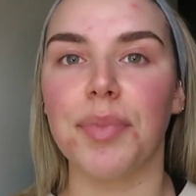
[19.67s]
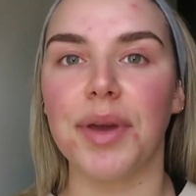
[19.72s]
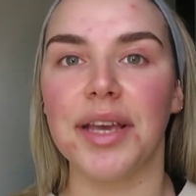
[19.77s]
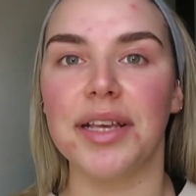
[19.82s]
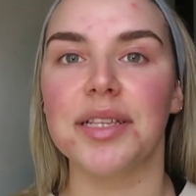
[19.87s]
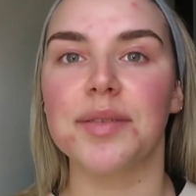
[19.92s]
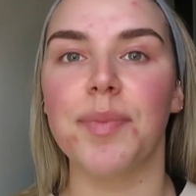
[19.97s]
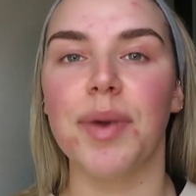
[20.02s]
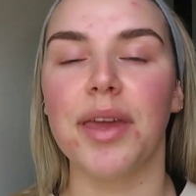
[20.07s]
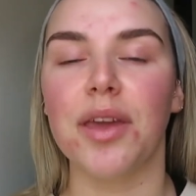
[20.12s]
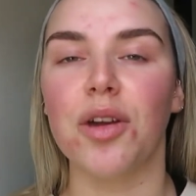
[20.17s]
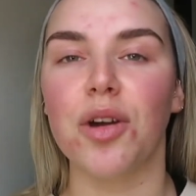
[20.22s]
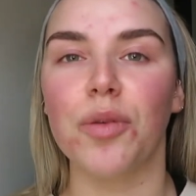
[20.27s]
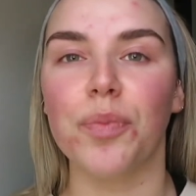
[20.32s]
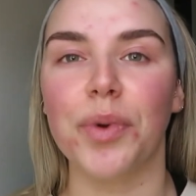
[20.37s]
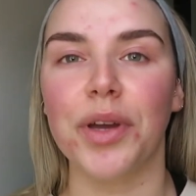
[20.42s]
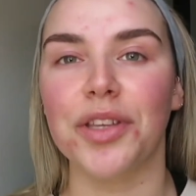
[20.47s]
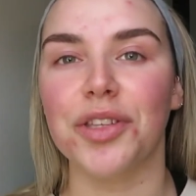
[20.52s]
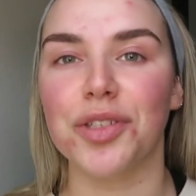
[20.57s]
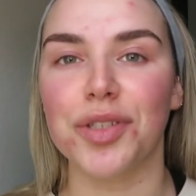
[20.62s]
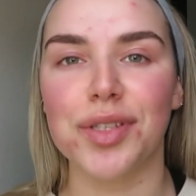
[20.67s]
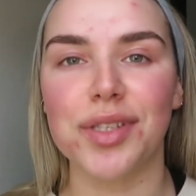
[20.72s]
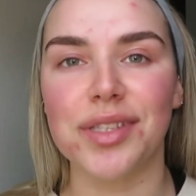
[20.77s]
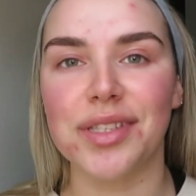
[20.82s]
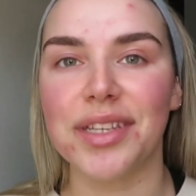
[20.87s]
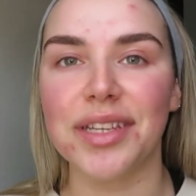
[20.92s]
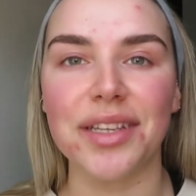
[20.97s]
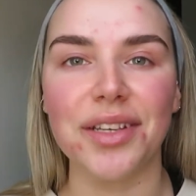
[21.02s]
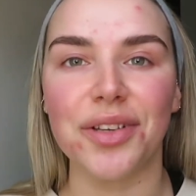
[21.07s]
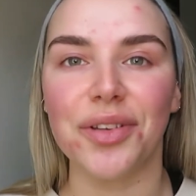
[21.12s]
base makeup it just
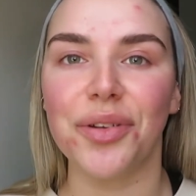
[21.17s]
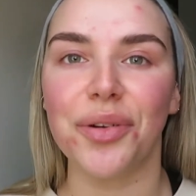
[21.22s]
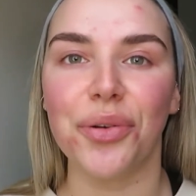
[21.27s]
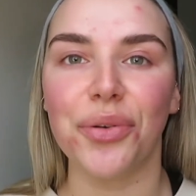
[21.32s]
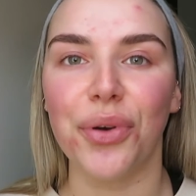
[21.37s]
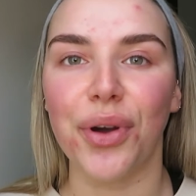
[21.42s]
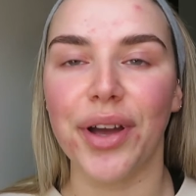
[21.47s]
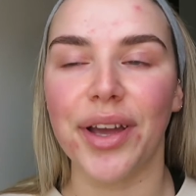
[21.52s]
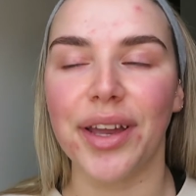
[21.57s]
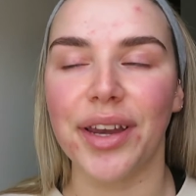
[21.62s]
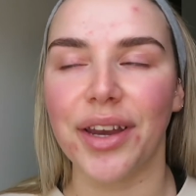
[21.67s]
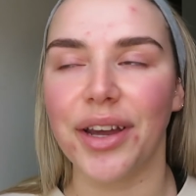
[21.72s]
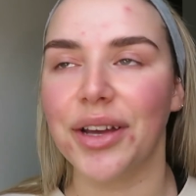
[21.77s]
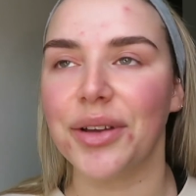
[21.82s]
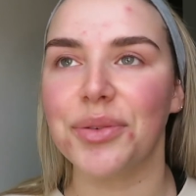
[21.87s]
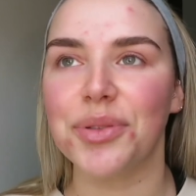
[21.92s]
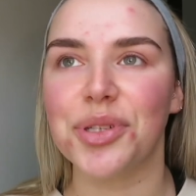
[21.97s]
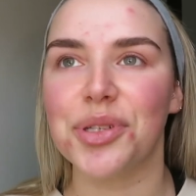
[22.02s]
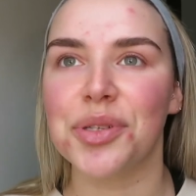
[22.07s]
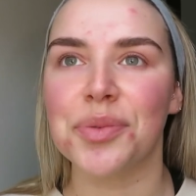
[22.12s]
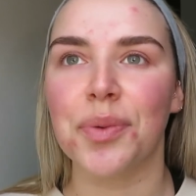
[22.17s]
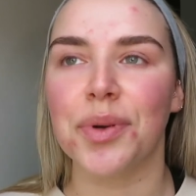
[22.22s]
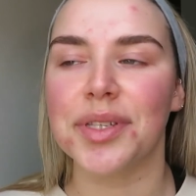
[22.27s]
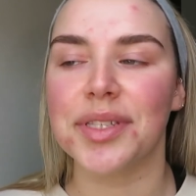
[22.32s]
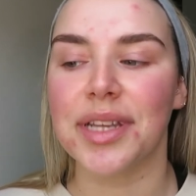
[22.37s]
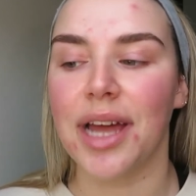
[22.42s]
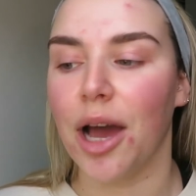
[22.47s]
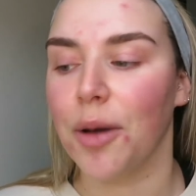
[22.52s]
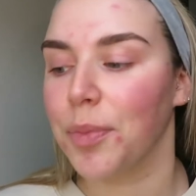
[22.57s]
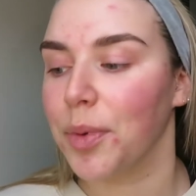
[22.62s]
didn't look right and I just
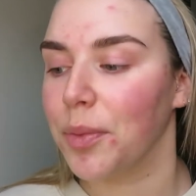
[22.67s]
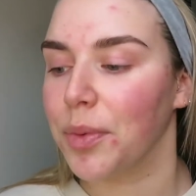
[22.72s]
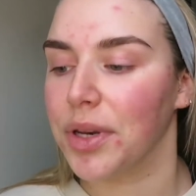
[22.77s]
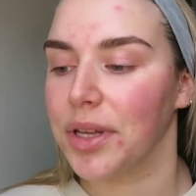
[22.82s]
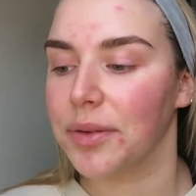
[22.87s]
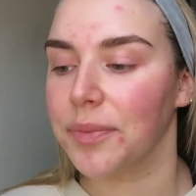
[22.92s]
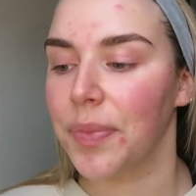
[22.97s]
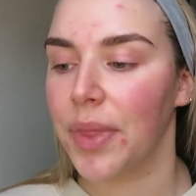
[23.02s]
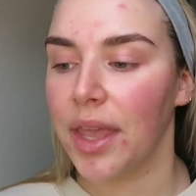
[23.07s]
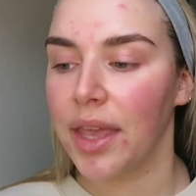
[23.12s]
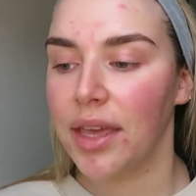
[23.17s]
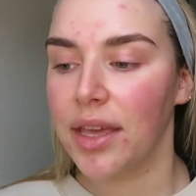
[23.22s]
wasn't happy with it,